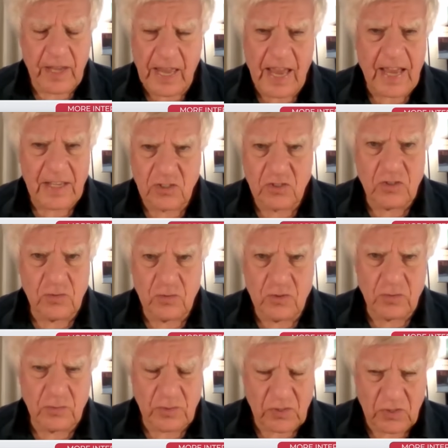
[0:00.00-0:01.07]
he has
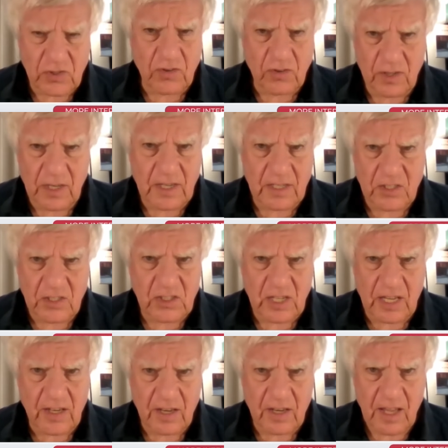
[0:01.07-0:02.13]
to a certain
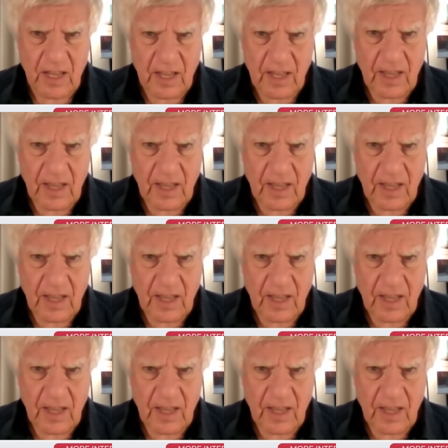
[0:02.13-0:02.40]
extent,